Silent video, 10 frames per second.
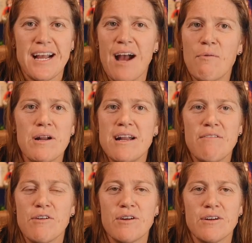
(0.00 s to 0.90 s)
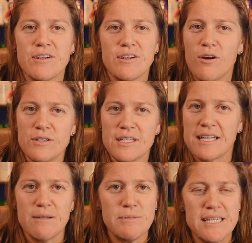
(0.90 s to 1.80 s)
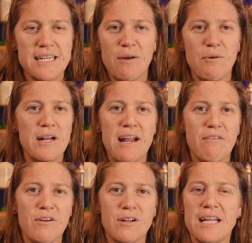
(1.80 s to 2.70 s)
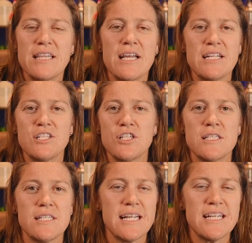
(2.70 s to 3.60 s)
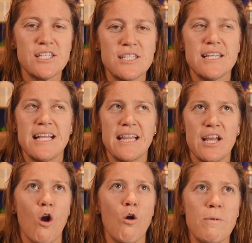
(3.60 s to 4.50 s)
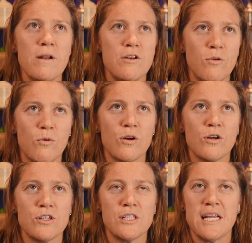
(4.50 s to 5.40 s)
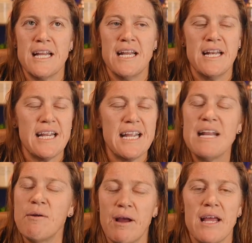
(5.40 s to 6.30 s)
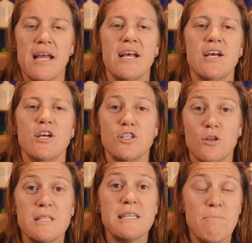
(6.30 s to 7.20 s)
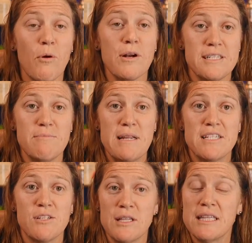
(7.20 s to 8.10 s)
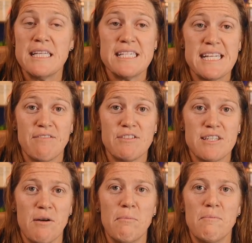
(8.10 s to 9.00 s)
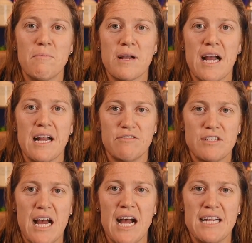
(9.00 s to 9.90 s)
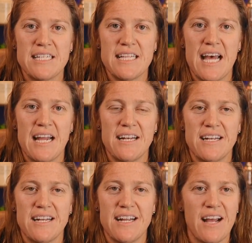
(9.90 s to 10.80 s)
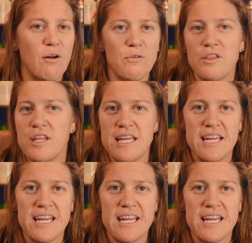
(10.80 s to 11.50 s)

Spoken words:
I would have never gone to Clemson. I would have never like that. Just it like opened doors. And anyway, so it's important to me to at least have some kind of tie to that healthy